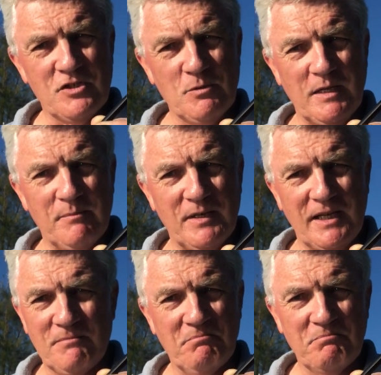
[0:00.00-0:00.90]
2
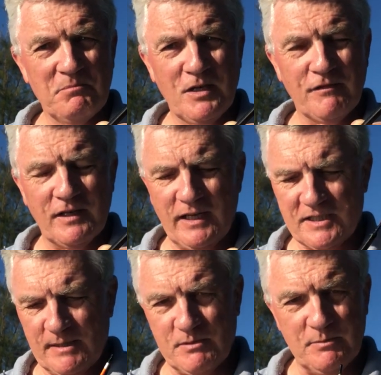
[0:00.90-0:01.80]
BB, perfectly
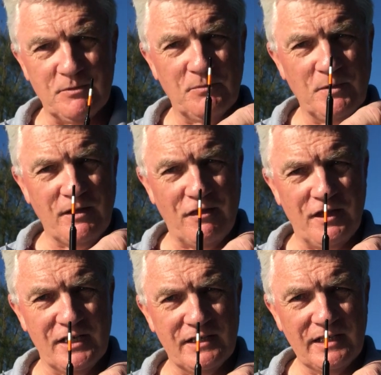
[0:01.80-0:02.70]
acceptable with a
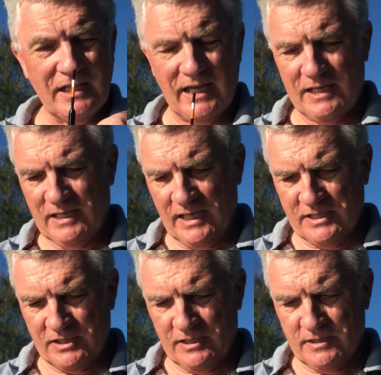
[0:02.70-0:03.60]
thin cane
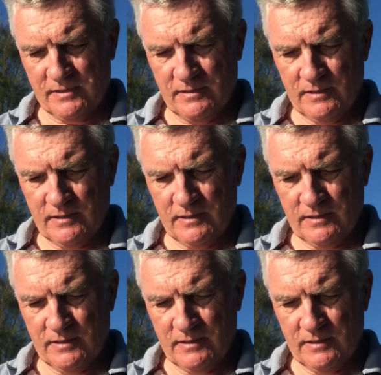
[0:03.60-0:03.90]
insert.